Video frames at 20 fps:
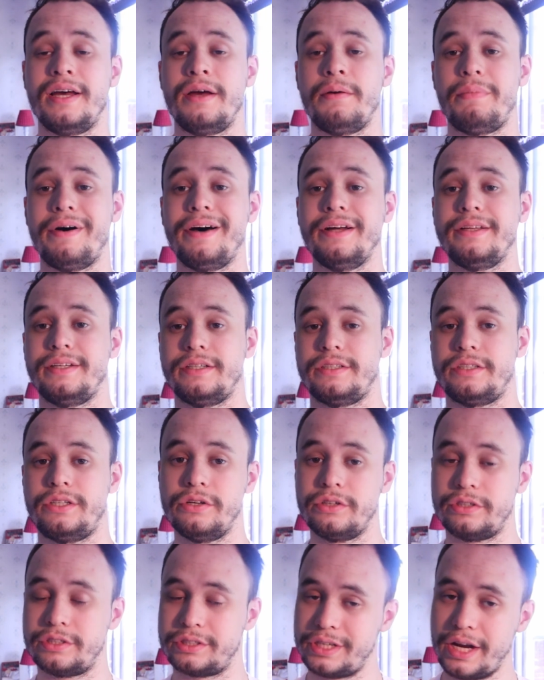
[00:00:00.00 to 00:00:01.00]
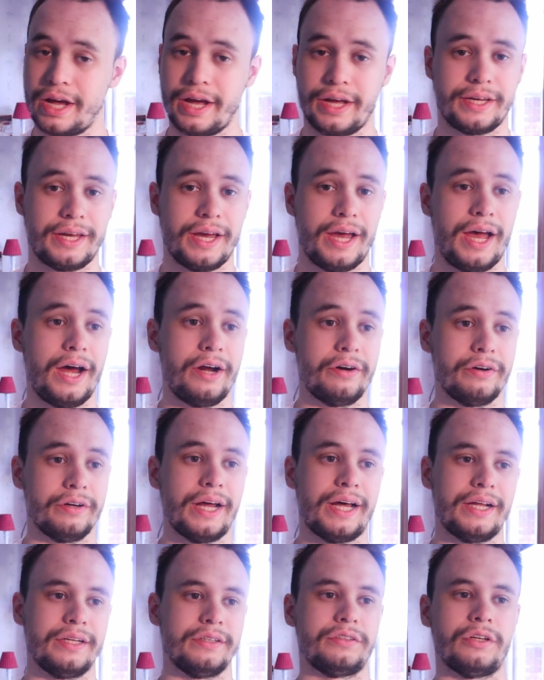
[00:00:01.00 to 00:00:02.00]
But it looks like Aaron
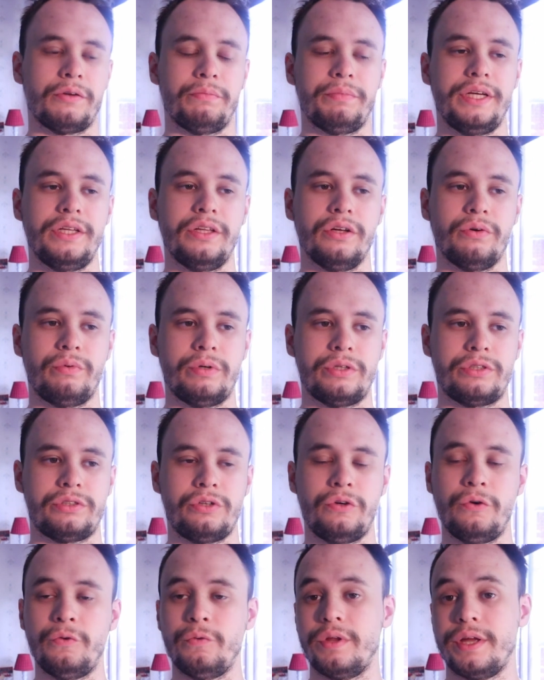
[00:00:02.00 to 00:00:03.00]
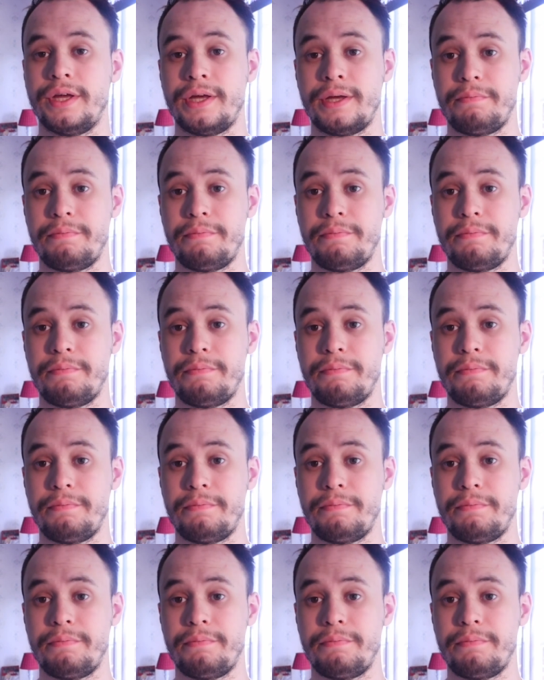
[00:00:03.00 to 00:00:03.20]
Anselmino will soon